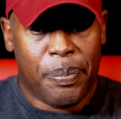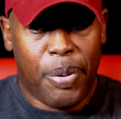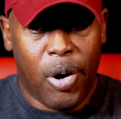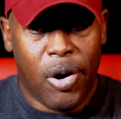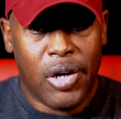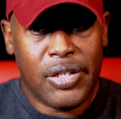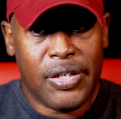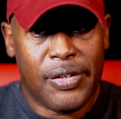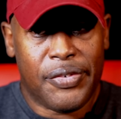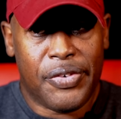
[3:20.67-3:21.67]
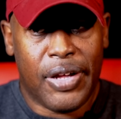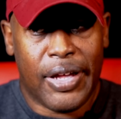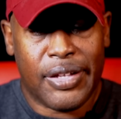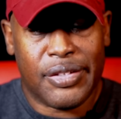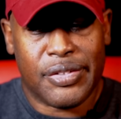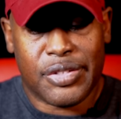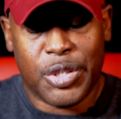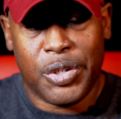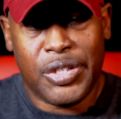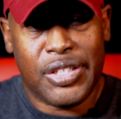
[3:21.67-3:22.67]
Part of
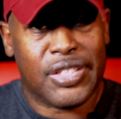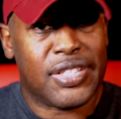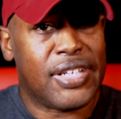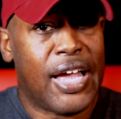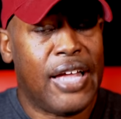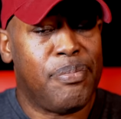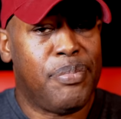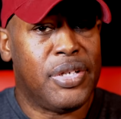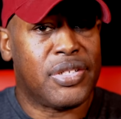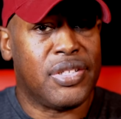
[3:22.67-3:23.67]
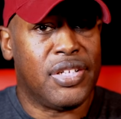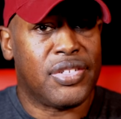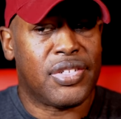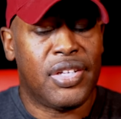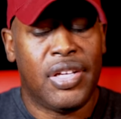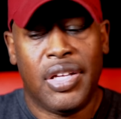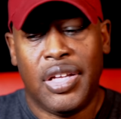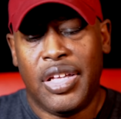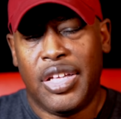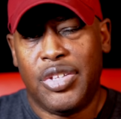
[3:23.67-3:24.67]
turning the side business
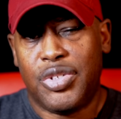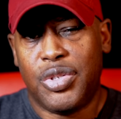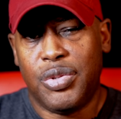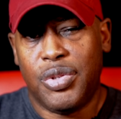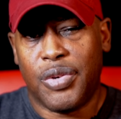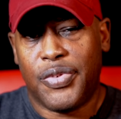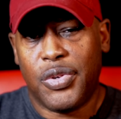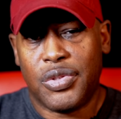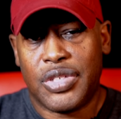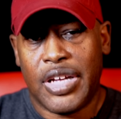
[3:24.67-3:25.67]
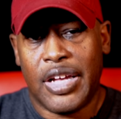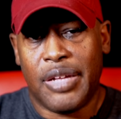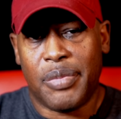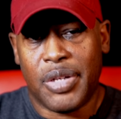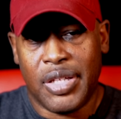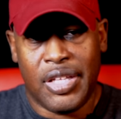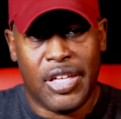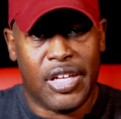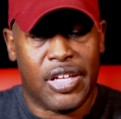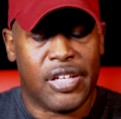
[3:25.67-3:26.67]
into your full-time
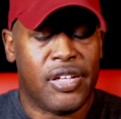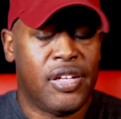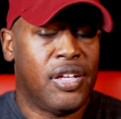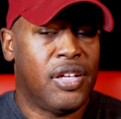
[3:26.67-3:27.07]
gig